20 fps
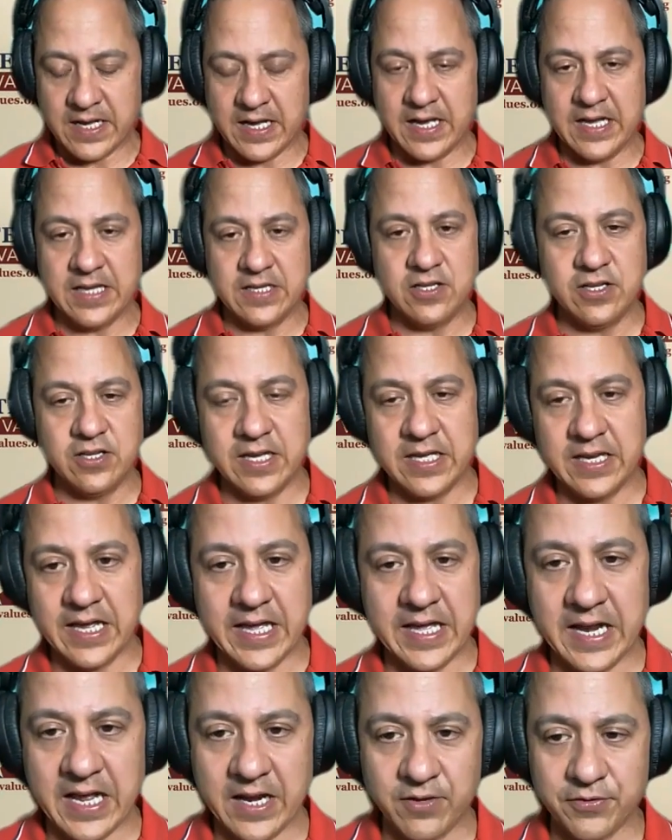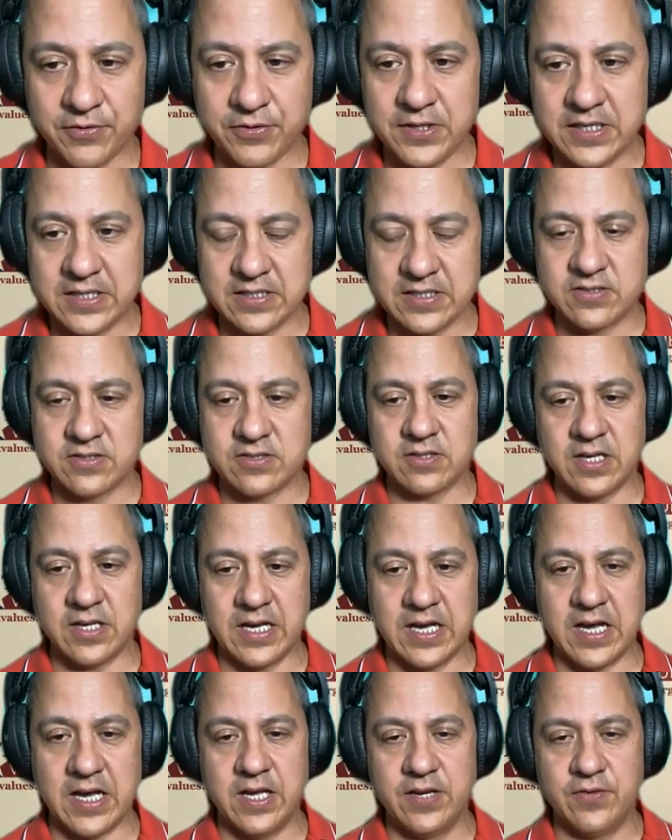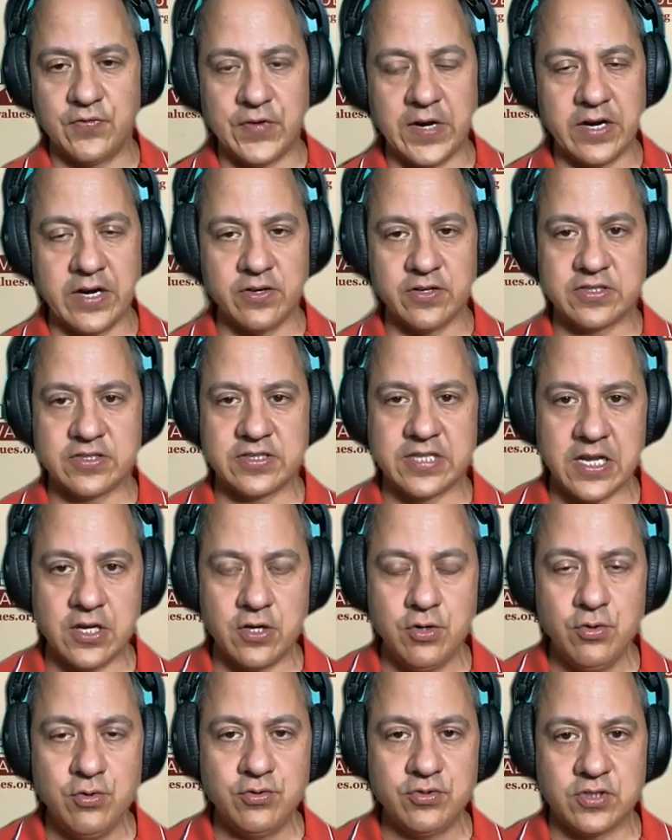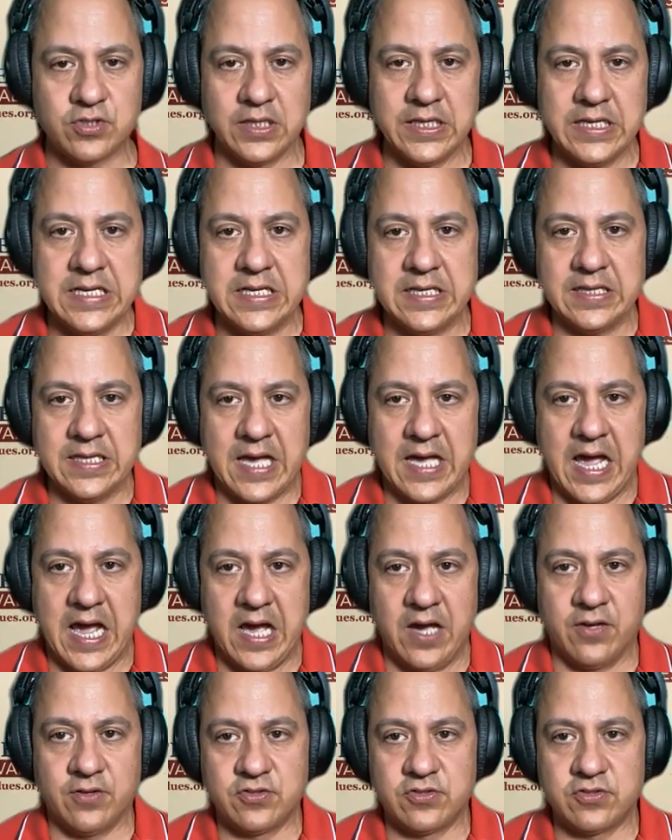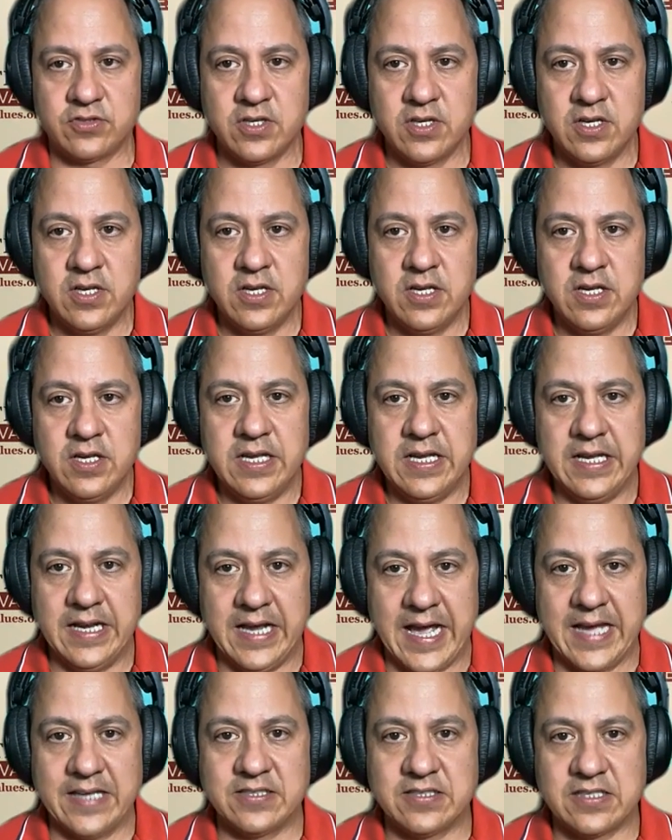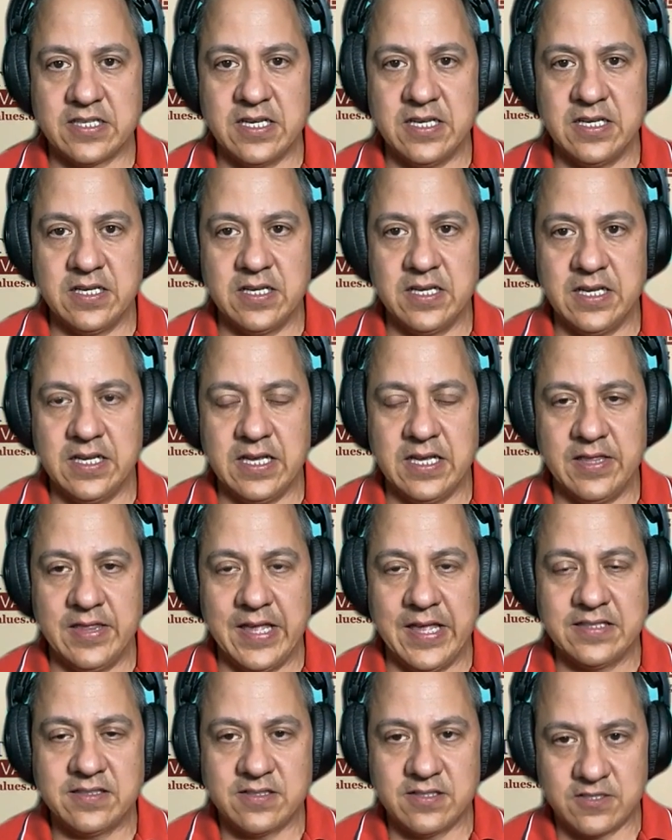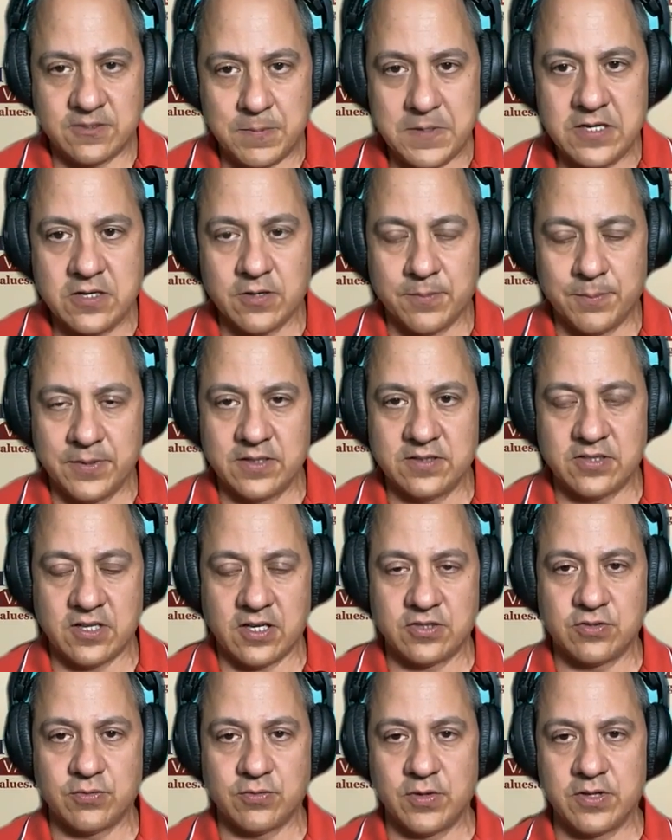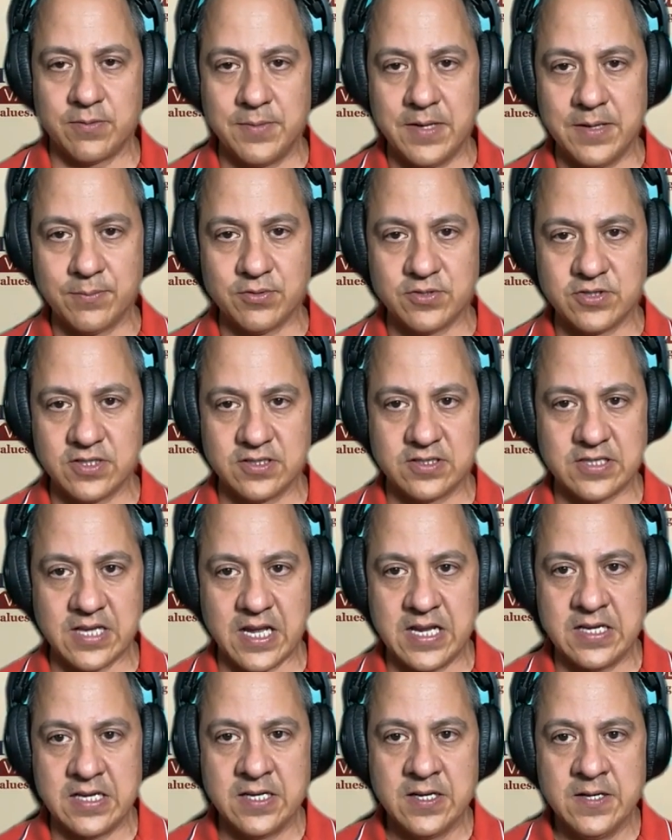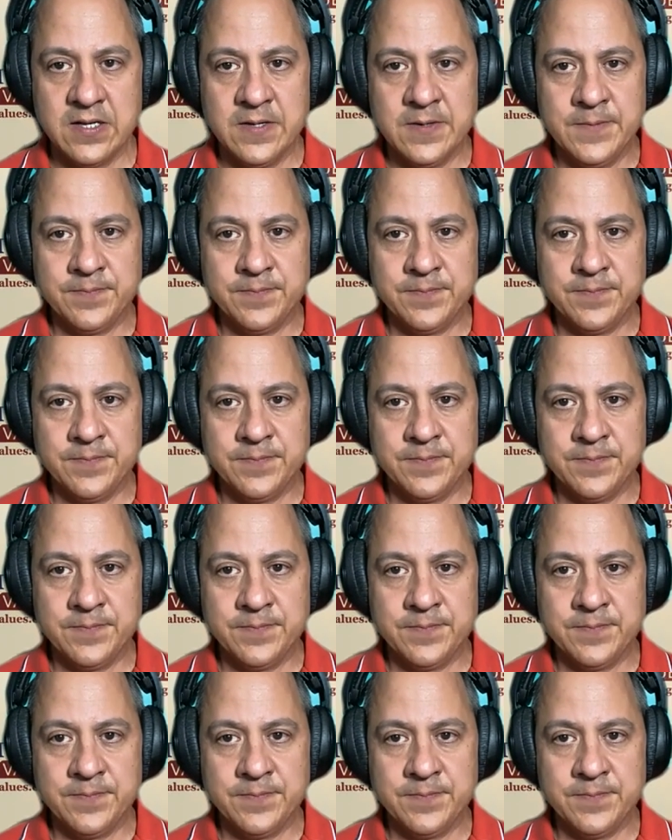And I don't think it's unfair to say who's leading the House in asking, and that's the Speaker, but it's also other members, and say,